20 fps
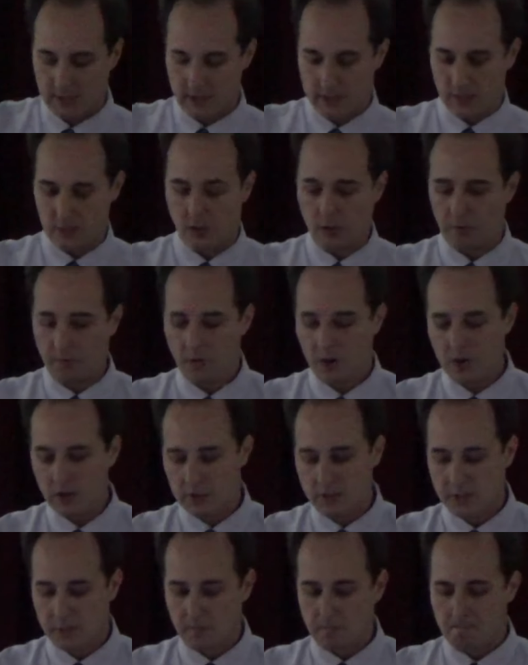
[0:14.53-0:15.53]
So,
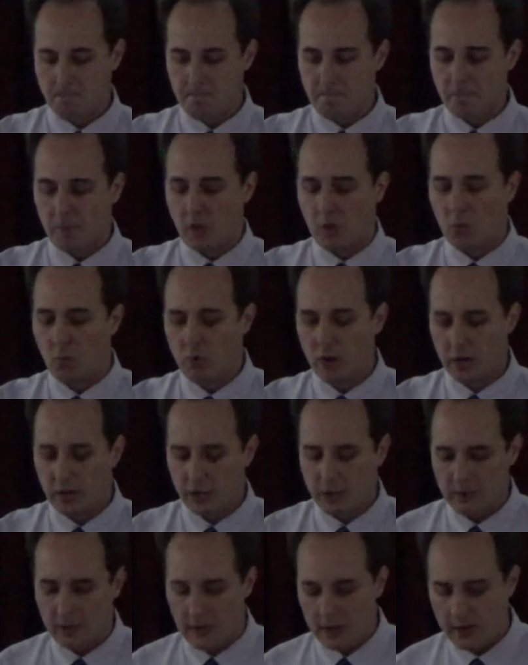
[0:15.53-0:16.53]
first,
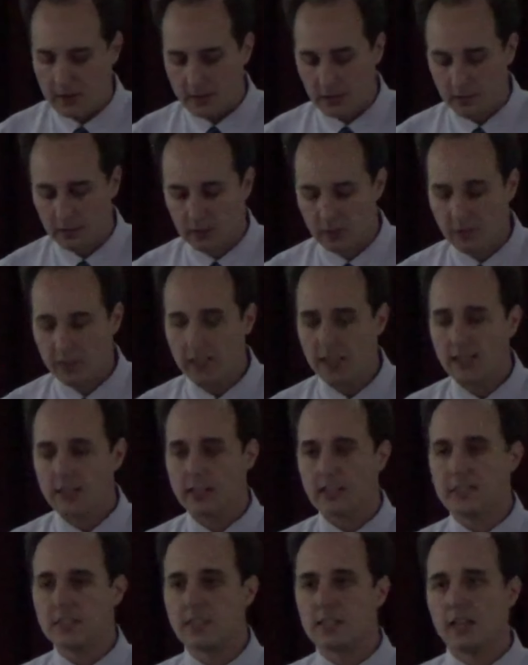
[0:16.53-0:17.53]
we're uh, looking at
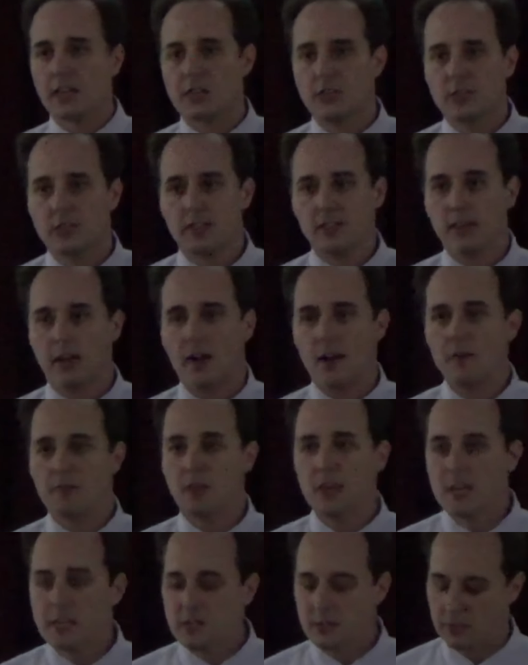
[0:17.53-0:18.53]
this section of
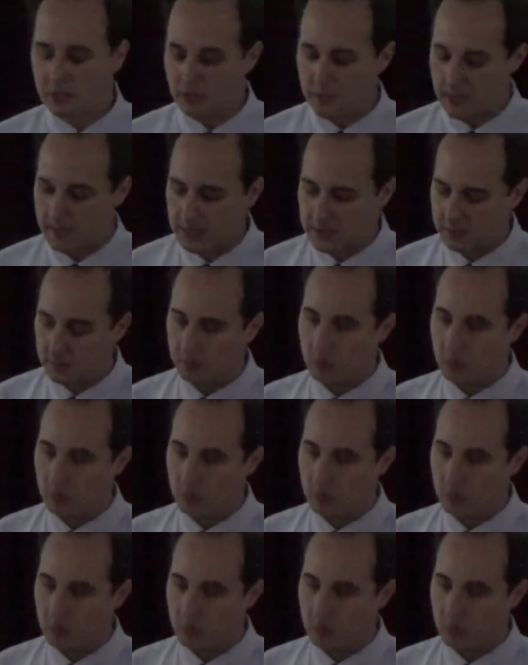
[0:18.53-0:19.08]
history,